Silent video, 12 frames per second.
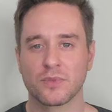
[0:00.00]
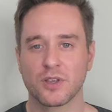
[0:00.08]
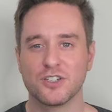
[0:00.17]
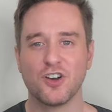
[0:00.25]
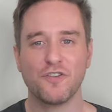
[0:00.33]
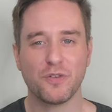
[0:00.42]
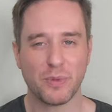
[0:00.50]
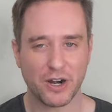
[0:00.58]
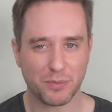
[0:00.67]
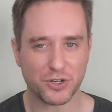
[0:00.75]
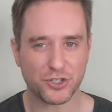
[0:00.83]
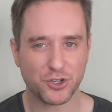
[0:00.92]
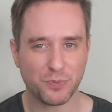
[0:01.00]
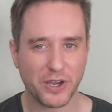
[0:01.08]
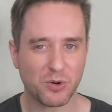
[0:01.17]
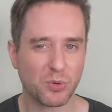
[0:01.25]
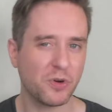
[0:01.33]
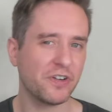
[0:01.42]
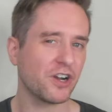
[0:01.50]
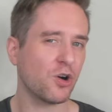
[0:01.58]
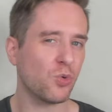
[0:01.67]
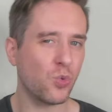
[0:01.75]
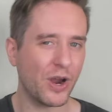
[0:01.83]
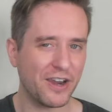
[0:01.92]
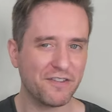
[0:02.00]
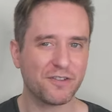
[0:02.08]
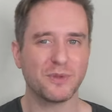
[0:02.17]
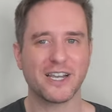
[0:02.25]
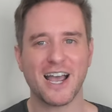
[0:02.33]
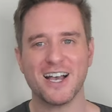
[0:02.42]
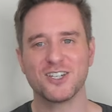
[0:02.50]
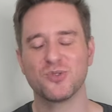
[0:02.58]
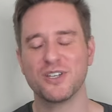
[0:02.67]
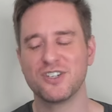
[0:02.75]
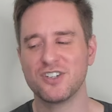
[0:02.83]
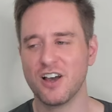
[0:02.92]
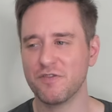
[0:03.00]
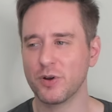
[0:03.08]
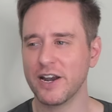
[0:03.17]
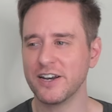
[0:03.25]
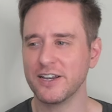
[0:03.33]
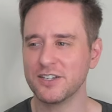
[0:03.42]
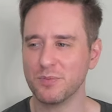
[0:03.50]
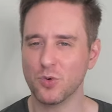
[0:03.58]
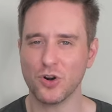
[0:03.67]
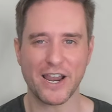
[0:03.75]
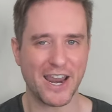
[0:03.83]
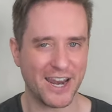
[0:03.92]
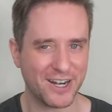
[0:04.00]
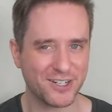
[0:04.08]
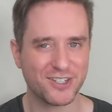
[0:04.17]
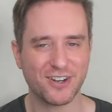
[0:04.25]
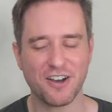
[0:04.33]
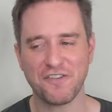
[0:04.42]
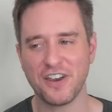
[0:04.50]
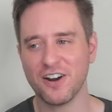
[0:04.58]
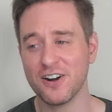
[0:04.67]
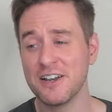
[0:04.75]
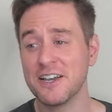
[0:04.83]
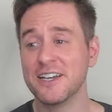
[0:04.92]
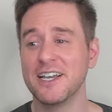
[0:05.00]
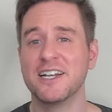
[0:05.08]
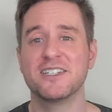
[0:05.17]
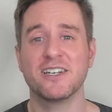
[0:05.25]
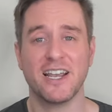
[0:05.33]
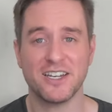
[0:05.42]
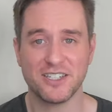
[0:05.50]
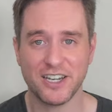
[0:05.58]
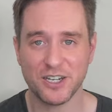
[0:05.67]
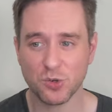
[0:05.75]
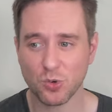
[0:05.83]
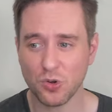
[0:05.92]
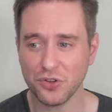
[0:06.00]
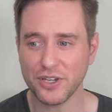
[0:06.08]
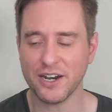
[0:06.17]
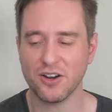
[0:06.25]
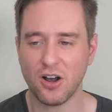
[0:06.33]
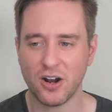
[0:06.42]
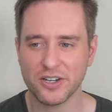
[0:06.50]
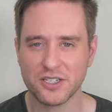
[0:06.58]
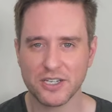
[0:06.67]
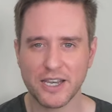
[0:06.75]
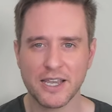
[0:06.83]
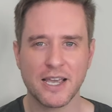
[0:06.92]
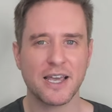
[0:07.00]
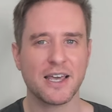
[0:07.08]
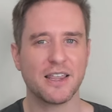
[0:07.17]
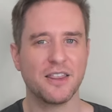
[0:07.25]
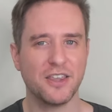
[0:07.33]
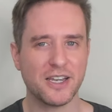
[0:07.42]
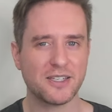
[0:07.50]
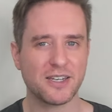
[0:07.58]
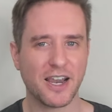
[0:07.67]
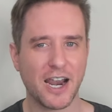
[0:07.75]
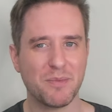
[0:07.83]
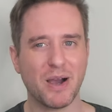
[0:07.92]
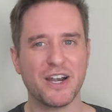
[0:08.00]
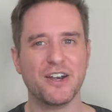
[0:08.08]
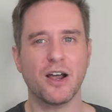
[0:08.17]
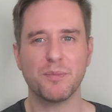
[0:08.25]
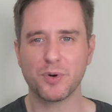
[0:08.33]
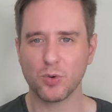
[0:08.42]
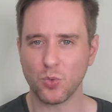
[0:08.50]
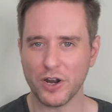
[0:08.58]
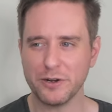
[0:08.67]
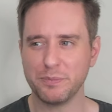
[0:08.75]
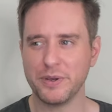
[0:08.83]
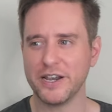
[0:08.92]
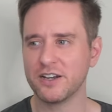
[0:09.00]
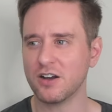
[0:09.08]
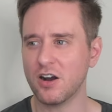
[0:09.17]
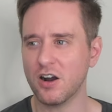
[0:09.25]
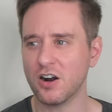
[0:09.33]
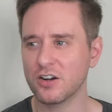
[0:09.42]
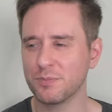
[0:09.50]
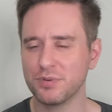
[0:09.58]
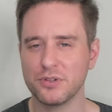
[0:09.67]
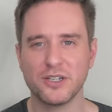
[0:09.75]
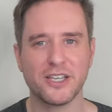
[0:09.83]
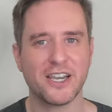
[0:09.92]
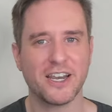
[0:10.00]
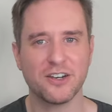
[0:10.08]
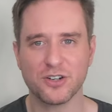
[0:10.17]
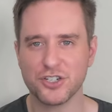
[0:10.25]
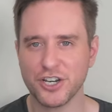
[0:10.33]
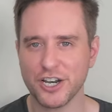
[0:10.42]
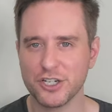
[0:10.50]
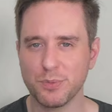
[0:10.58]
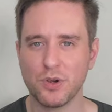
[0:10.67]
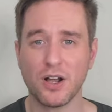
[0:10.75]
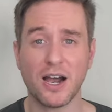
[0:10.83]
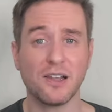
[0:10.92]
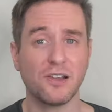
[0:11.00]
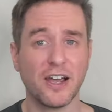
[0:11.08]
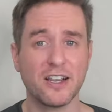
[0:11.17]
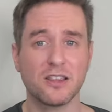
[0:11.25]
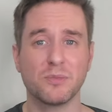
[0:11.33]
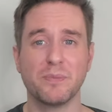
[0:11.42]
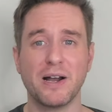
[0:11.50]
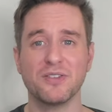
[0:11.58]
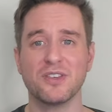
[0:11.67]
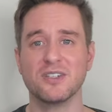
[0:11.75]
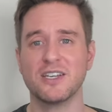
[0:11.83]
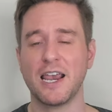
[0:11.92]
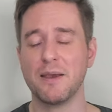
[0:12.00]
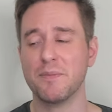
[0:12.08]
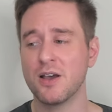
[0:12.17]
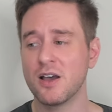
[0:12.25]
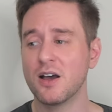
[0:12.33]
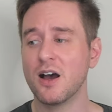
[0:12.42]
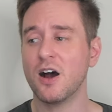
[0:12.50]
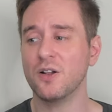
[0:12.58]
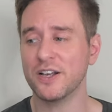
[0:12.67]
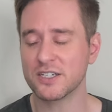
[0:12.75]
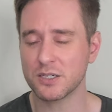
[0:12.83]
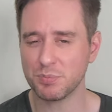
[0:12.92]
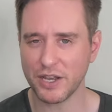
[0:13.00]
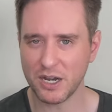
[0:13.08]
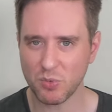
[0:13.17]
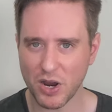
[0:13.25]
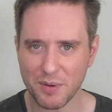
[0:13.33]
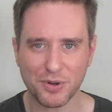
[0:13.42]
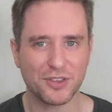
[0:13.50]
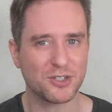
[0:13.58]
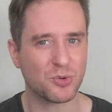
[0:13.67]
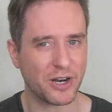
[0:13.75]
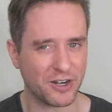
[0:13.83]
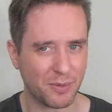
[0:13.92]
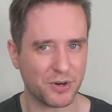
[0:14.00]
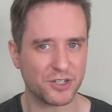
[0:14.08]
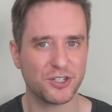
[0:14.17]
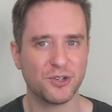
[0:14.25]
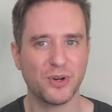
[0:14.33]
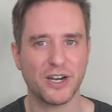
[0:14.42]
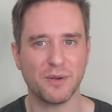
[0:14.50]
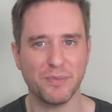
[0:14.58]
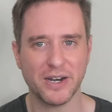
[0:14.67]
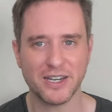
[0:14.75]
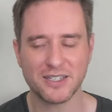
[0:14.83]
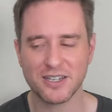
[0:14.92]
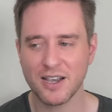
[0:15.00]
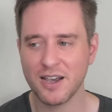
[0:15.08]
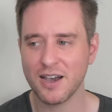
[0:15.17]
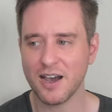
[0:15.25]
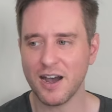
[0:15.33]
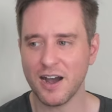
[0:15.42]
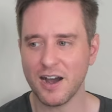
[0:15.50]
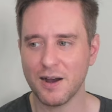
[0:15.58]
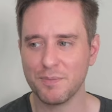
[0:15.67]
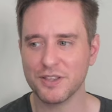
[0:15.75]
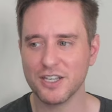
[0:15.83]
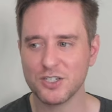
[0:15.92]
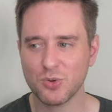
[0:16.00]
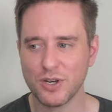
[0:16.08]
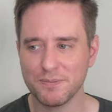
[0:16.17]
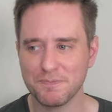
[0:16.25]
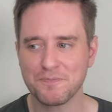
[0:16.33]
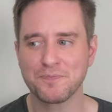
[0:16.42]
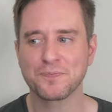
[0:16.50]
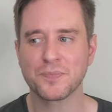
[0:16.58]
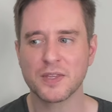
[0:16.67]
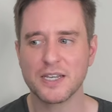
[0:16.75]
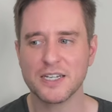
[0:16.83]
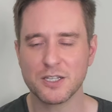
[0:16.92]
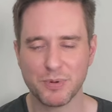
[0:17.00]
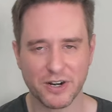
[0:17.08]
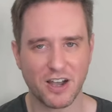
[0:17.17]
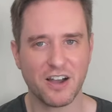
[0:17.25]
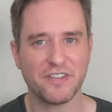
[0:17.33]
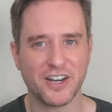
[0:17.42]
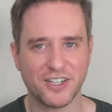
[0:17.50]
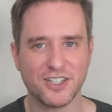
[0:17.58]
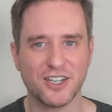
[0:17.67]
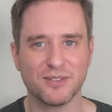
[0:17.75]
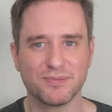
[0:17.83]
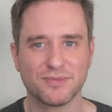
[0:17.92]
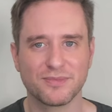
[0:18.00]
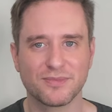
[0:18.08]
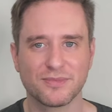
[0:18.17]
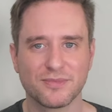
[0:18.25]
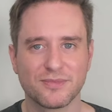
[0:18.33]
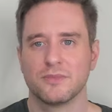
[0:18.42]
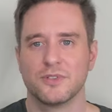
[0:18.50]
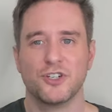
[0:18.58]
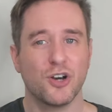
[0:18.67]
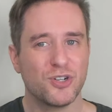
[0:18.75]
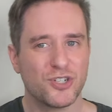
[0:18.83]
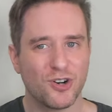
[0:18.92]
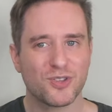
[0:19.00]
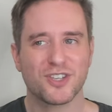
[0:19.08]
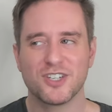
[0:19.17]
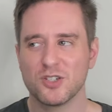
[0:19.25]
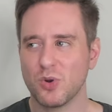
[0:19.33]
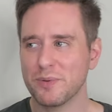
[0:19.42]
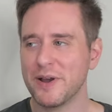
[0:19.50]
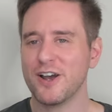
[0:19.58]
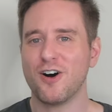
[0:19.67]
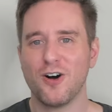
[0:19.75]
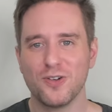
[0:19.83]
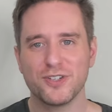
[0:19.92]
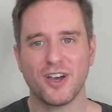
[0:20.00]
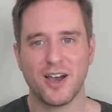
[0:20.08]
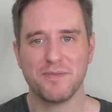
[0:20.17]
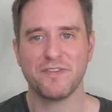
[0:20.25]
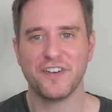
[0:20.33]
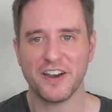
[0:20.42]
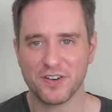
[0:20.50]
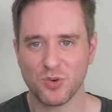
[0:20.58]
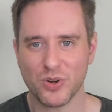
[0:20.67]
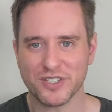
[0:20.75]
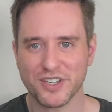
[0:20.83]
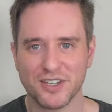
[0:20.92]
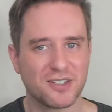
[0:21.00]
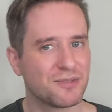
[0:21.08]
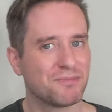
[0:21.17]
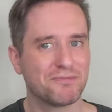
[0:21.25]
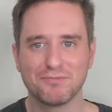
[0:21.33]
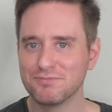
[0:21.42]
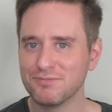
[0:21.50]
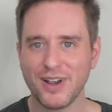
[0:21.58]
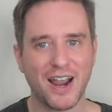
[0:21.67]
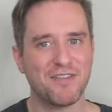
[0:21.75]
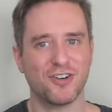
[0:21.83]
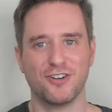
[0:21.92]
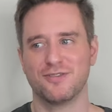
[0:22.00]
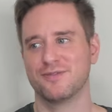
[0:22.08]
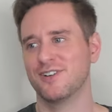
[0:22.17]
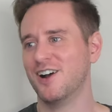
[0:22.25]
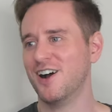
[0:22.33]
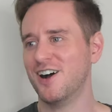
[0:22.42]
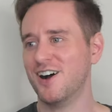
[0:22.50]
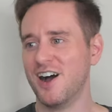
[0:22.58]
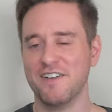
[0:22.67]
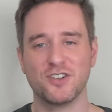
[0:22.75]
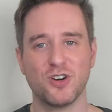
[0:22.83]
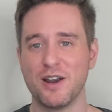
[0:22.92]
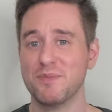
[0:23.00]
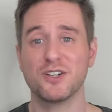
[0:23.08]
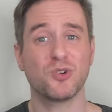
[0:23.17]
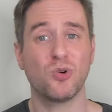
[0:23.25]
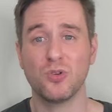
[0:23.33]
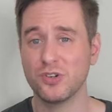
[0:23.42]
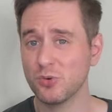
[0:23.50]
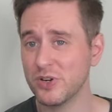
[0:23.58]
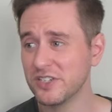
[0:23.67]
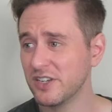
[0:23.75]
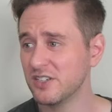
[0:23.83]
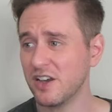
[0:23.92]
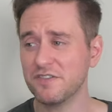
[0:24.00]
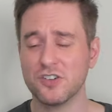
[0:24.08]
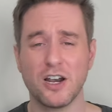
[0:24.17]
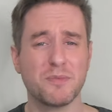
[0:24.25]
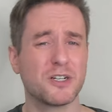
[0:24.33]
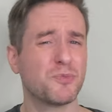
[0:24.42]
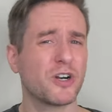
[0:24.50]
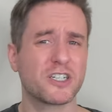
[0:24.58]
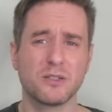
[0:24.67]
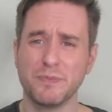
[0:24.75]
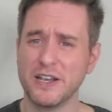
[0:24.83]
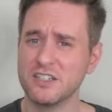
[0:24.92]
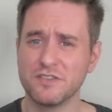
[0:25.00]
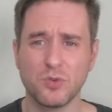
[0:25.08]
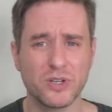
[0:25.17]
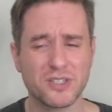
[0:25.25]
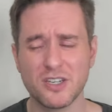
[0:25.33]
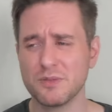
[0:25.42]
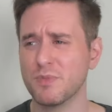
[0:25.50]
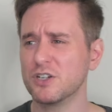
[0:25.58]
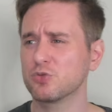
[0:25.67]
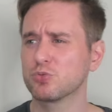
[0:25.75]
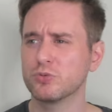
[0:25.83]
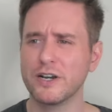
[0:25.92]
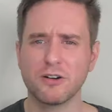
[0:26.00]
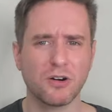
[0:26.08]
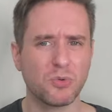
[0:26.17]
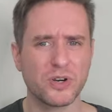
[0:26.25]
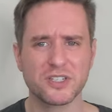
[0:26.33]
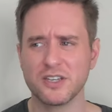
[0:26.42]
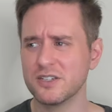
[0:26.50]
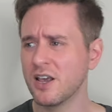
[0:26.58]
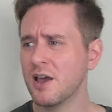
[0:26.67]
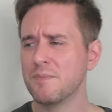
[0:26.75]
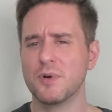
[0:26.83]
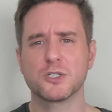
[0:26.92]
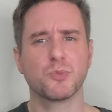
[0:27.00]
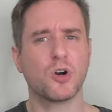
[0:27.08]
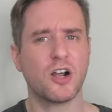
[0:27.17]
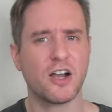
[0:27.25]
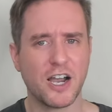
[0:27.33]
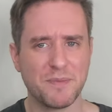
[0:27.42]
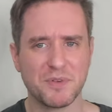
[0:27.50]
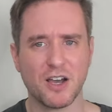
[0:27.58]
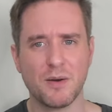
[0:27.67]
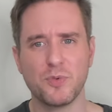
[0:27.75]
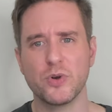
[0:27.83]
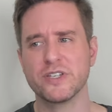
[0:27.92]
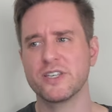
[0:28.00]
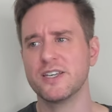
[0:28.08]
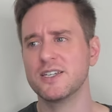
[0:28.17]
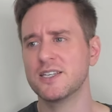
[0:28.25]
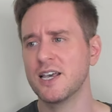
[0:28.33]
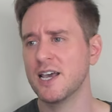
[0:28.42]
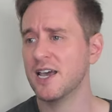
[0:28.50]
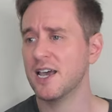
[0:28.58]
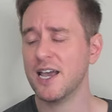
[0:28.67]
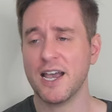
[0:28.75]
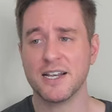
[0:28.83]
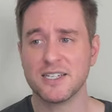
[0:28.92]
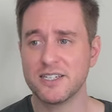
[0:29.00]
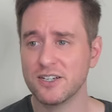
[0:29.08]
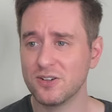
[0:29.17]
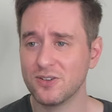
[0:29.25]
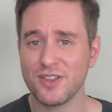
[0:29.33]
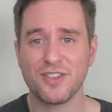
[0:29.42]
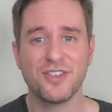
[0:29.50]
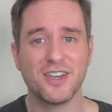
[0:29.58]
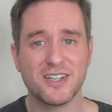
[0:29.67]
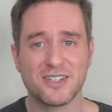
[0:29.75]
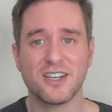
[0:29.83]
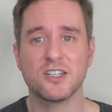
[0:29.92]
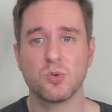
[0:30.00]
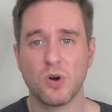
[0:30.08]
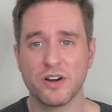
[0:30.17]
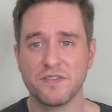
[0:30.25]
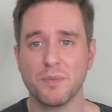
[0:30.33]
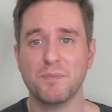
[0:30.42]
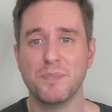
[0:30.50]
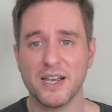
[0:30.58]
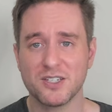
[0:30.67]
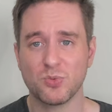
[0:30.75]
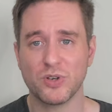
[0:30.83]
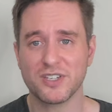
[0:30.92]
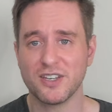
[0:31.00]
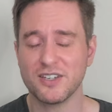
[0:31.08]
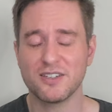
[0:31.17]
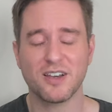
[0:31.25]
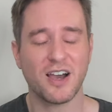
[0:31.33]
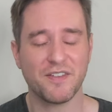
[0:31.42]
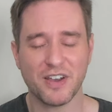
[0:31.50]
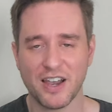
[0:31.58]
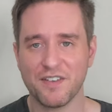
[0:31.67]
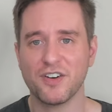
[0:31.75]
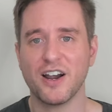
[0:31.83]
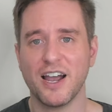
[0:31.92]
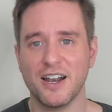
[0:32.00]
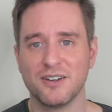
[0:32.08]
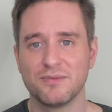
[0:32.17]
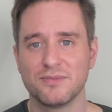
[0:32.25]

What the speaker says: So for my number 2 pick, we're moving away from the cask strength stuff. We're getting into more age stuff here. It's an 18-year-old, and honestly, this and my number 1 pick are completely interchangeable. I like them about the same. I'll explain why I put this one at number 2 in a minute. But this one is the Bunnehaven 18. No joke, this is one of my all-time favorite whiskeys. Ever. I've tried much older whiskeys, I've tried much more expensive whiskeys, much rarer whiskeys, much more hyped up whiskeys, and still, this is one of the best whiskeys I've ever had.